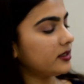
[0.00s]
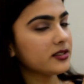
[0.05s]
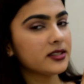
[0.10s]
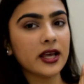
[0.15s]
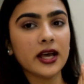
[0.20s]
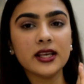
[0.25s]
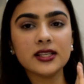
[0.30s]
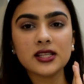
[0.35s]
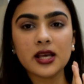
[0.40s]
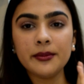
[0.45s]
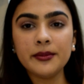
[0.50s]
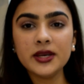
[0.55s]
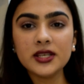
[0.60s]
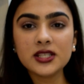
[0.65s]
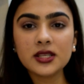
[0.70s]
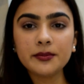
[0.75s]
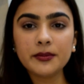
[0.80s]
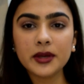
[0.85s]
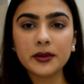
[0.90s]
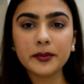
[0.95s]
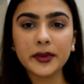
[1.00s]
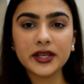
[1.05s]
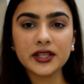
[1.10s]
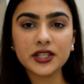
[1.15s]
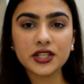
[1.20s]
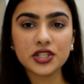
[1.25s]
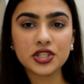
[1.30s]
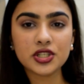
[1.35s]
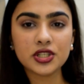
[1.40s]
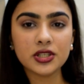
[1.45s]
This has amazing
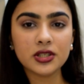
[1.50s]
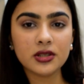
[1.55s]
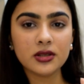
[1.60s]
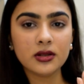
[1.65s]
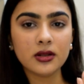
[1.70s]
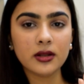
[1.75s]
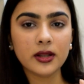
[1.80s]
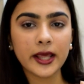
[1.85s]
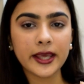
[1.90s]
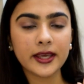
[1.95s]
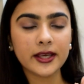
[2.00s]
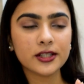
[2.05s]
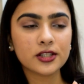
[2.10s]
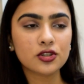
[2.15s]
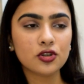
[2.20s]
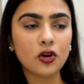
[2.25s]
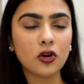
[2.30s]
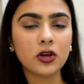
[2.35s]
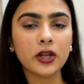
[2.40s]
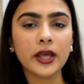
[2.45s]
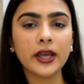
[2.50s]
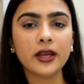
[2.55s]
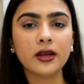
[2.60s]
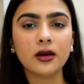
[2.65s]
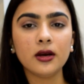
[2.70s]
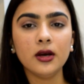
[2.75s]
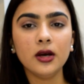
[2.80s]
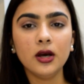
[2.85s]
pigmentation. Like, it's not like